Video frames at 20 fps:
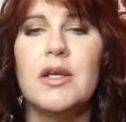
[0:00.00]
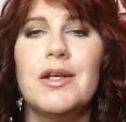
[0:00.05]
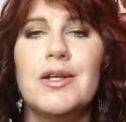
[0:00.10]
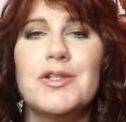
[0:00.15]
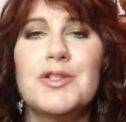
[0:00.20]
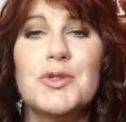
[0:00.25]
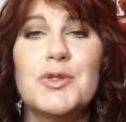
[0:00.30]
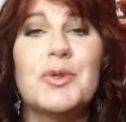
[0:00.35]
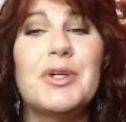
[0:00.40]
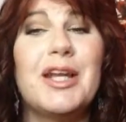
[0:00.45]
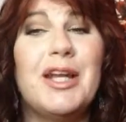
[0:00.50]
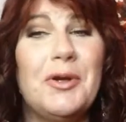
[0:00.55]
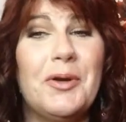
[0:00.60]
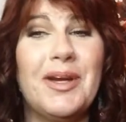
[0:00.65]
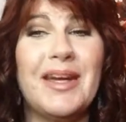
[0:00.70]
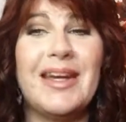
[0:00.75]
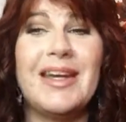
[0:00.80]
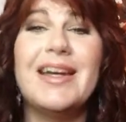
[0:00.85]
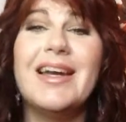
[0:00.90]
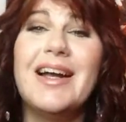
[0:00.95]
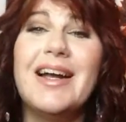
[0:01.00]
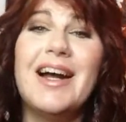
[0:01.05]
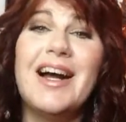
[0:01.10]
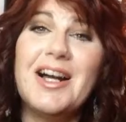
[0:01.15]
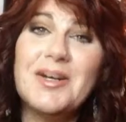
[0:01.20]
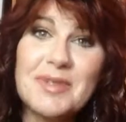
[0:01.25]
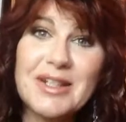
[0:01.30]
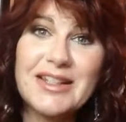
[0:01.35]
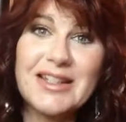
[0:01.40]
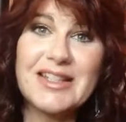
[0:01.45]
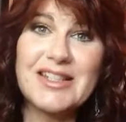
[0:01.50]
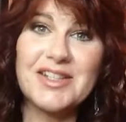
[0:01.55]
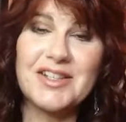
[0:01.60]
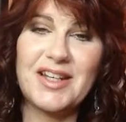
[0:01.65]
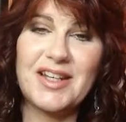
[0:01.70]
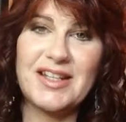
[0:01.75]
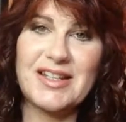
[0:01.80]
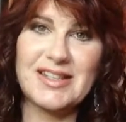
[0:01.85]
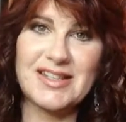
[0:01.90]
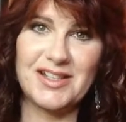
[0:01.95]
So anyway, I'm going to let you
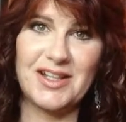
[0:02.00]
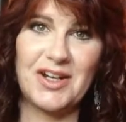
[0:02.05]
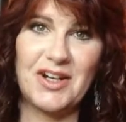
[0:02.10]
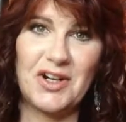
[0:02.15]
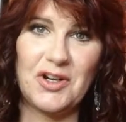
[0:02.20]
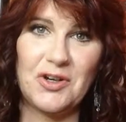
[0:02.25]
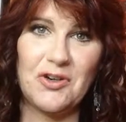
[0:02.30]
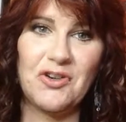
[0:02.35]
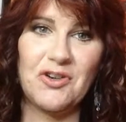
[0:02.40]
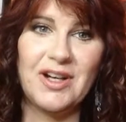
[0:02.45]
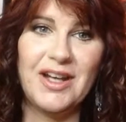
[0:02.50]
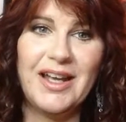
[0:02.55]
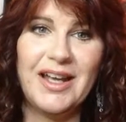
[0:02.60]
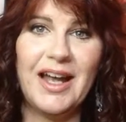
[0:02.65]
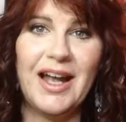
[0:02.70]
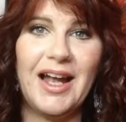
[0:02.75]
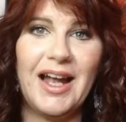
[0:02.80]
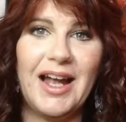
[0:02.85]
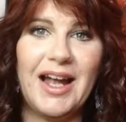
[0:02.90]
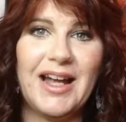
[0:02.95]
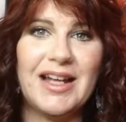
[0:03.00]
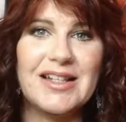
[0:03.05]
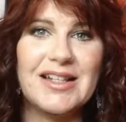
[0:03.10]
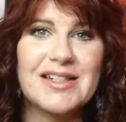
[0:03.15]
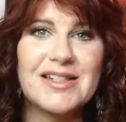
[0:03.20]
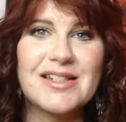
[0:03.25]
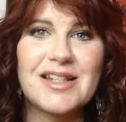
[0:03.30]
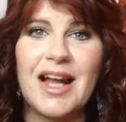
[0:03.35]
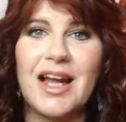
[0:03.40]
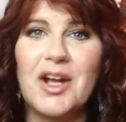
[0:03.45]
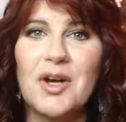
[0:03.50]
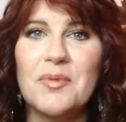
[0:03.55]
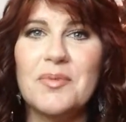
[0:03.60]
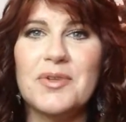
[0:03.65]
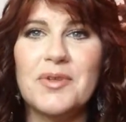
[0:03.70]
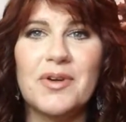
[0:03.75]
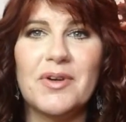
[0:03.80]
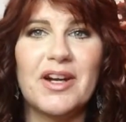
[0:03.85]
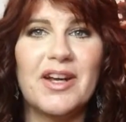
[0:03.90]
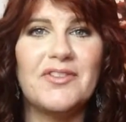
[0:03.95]
guys go, and I hope
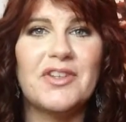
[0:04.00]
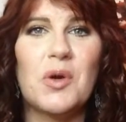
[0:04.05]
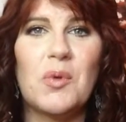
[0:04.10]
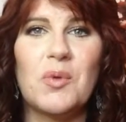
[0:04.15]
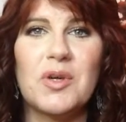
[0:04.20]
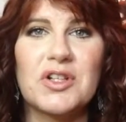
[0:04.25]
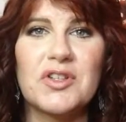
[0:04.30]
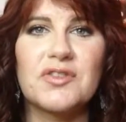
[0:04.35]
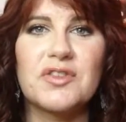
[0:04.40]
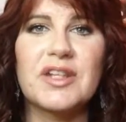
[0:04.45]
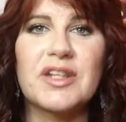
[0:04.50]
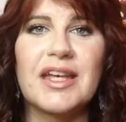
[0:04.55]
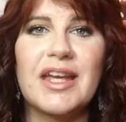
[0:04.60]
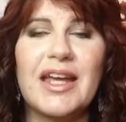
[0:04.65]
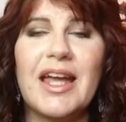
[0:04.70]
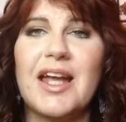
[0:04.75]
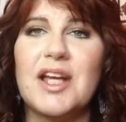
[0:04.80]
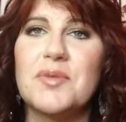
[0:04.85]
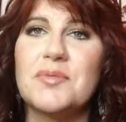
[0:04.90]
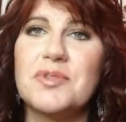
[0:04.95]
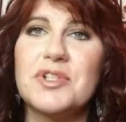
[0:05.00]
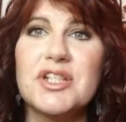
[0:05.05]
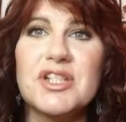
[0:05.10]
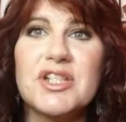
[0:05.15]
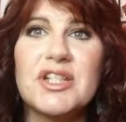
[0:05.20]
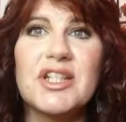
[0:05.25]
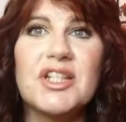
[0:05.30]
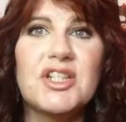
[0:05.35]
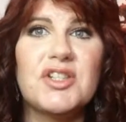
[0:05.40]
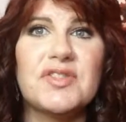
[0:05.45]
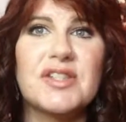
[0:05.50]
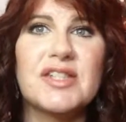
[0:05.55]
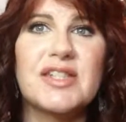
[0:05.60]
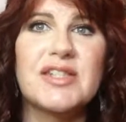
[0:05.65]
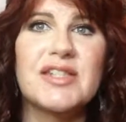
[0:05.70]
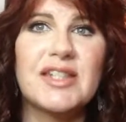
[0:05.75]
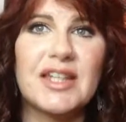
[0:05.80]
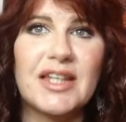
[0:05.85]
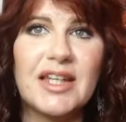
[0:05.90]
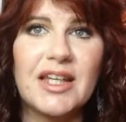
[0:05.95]
you are having a wonderful day. I appreciate you
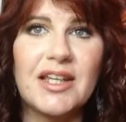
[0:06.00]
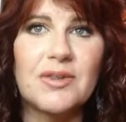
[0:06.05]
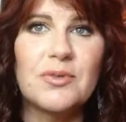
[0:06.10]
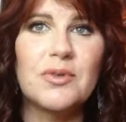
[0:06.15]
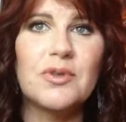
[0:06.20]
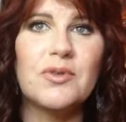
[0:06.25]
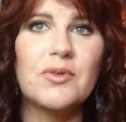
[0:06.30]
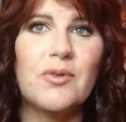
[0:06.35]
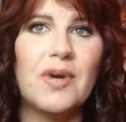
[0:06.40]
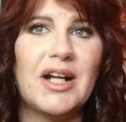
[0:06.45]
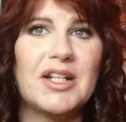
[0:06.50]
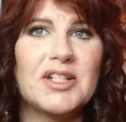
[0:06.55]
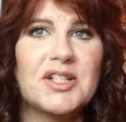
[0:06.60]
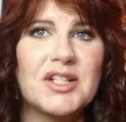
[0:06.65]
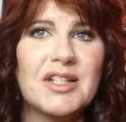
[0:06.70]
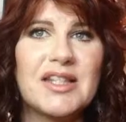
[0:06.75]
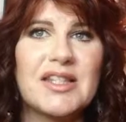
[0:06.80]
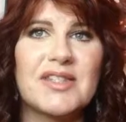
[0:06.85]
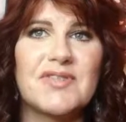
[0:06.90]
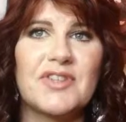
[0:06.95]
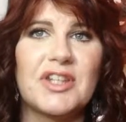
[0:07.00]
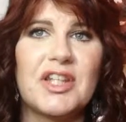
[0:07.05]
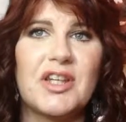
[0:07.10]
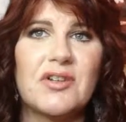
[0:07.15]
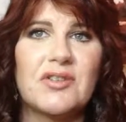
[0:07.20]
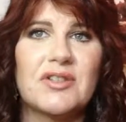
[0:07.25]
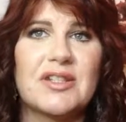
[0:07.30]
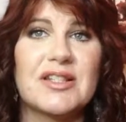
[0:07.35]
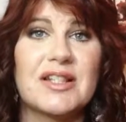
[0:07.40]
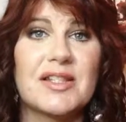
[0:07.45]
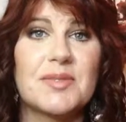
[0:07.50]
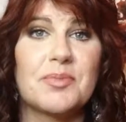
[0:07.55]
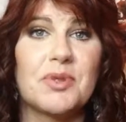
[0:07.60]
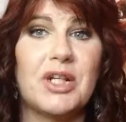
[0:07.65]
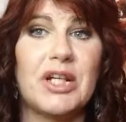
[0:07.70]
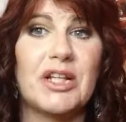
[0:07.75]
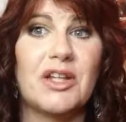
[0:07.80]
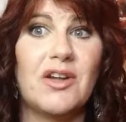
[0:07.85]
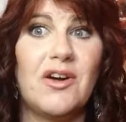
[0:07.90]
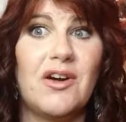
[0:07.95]
sticking through watching this video because it's
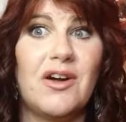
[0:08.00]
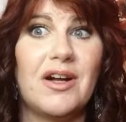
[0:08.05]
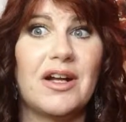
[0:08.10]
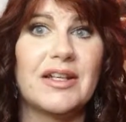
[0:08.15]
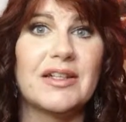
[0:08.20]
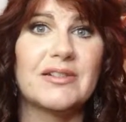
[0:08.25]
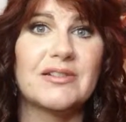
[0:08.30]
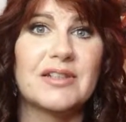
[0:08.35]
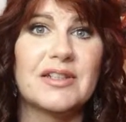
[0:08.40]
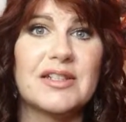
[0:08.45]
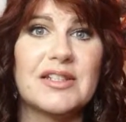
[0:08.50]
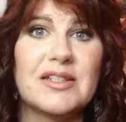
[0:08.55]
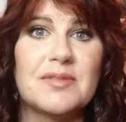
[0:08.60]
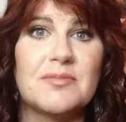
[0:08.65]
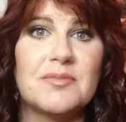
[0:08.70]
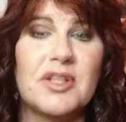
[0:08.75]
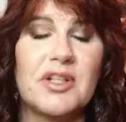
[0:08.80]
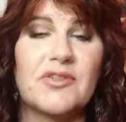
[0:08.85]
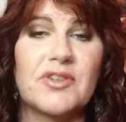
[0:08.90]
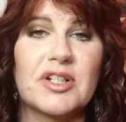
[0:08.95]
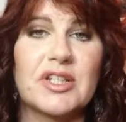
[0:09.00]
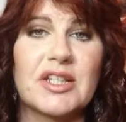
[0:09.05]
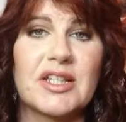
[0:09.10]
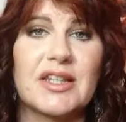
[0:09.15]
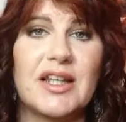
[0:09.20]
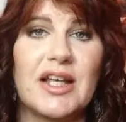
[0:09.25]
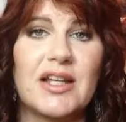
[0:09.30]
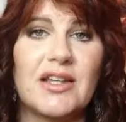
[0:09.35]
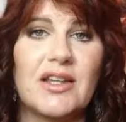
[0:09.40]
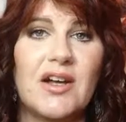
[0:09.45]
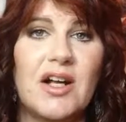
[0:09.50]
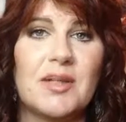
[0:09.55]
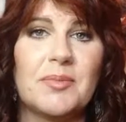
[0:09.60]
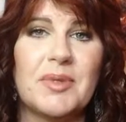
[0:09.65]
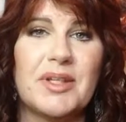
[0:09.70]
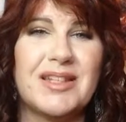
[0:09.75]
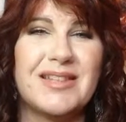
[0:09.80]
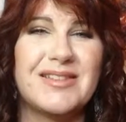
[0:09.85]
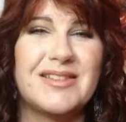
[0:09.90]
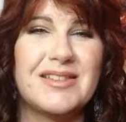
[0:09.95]
pretty long, and I didn't mean for it to get that long,
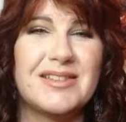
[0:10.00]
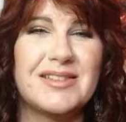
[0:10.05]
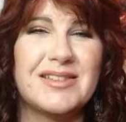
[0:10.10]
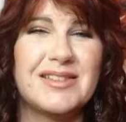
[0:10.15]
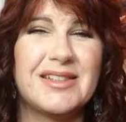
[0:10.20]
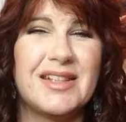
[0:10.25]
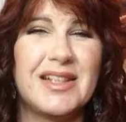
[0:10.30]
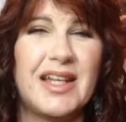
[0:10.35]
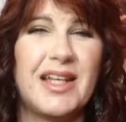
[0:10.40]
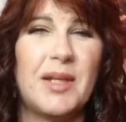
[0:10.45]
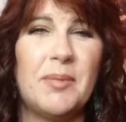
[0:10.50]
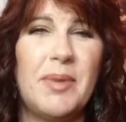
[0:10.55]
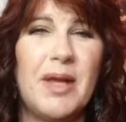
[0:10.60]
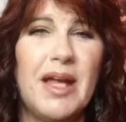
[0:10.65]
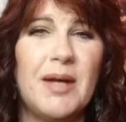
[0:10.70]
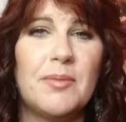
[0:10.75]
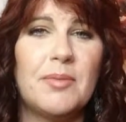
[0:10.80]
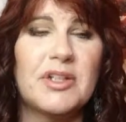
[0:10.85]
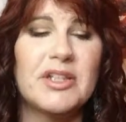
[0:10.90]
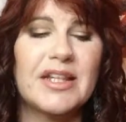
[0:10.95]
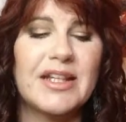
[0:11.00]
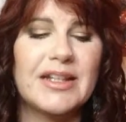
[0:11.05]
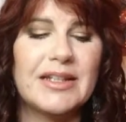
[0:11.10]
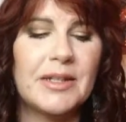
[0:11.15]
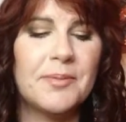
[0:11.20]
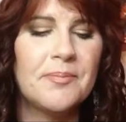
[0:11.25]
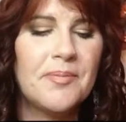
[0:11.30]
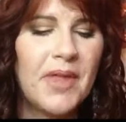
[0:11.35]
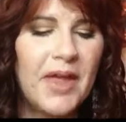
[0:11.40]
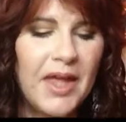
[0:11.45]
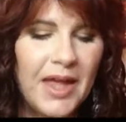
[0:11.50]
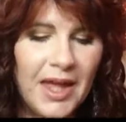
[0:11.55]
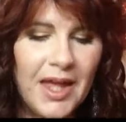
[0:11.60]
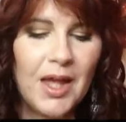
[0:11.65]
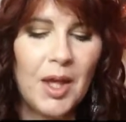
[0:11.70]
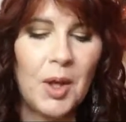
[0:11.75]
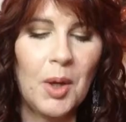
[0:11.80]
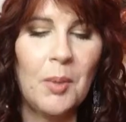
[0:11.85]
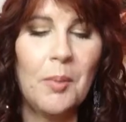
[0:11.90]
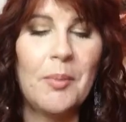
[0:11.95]
but kind of babbled on.
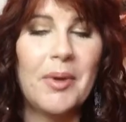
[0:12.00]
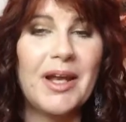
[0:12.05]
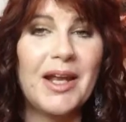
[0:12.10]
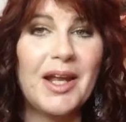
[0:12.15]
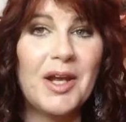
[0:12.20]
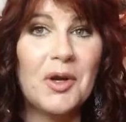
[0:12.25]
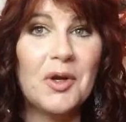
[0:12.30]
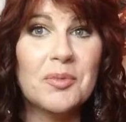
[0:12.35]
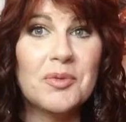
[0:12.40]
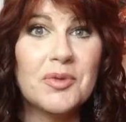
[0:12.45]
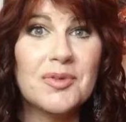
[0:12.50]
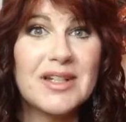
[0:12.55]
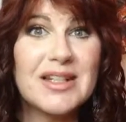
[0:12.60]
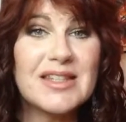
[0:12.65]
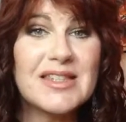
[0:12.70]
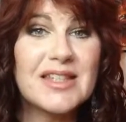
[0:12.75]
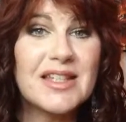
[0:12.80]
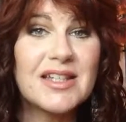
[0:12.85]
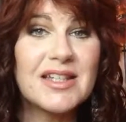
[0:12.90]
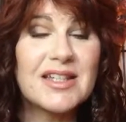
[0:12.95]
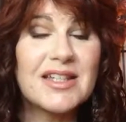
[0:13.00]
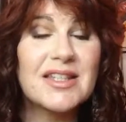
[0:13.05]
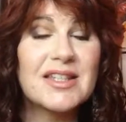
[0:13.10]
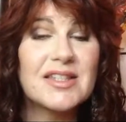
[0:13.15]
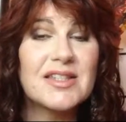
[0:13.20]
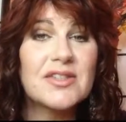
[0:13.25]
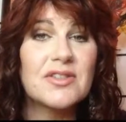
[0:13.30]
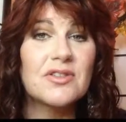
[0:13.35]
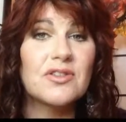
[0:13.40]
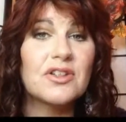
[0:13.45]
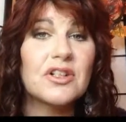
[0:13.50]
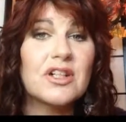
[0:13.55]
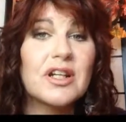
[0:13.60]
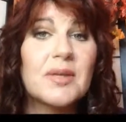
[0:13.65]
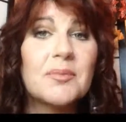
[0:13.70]
But I hope you guys liked this look.